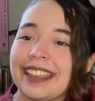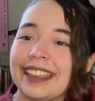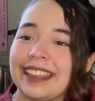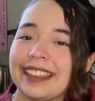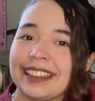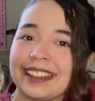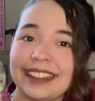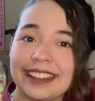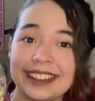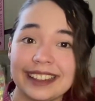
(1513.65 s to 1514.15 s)

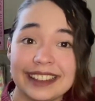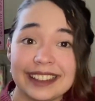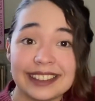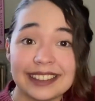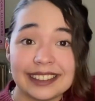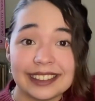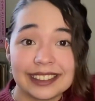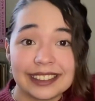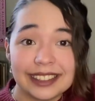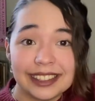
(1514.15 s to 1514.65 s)
It is
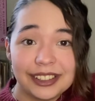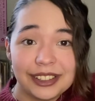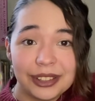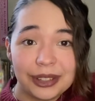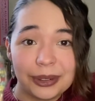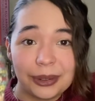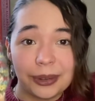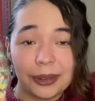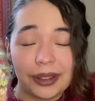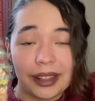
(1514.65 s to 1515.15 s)
such a
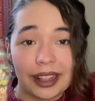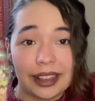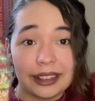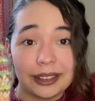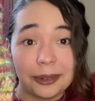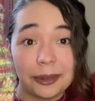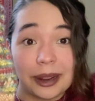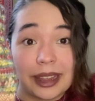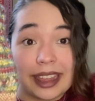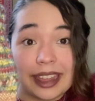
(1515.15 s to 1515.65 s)
cool
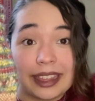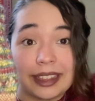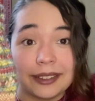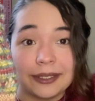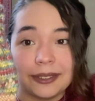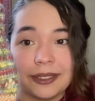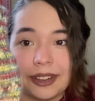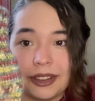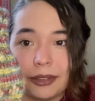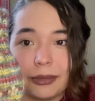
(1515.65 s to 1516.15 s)
colorway
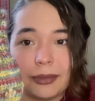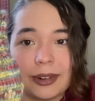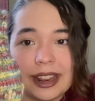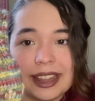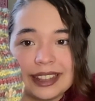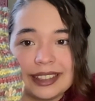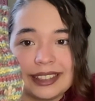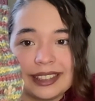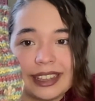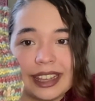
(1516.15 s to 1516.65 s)
with
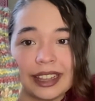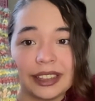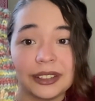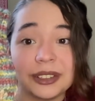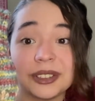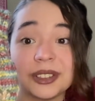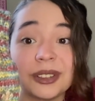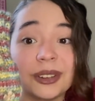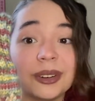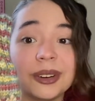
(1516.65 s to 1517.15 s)
reds,
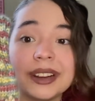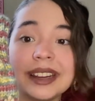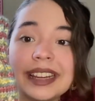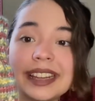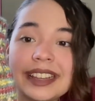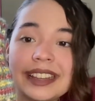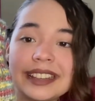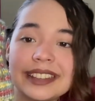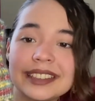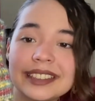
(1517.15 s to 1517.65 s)
yellows, and
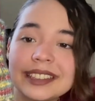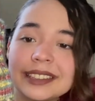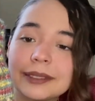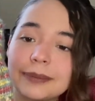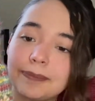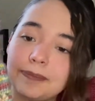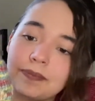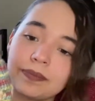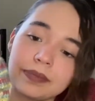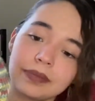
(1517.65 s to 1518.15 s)
greens.
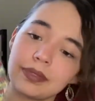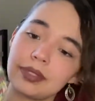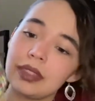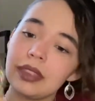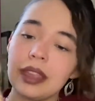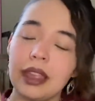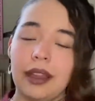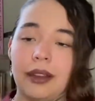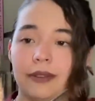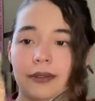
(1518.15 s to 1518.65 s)

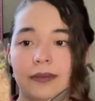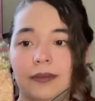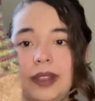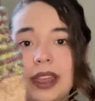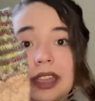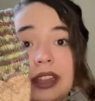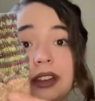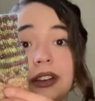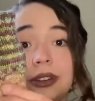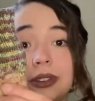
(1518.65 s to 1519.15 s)
Um,
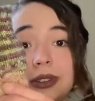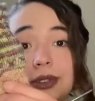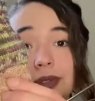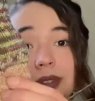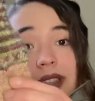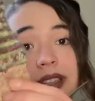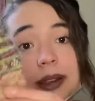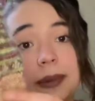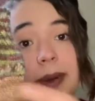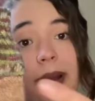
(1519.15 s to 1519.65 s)
it goes
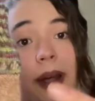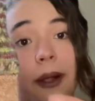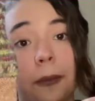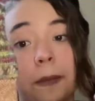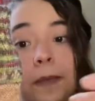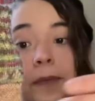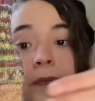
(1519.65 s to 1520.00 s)
really well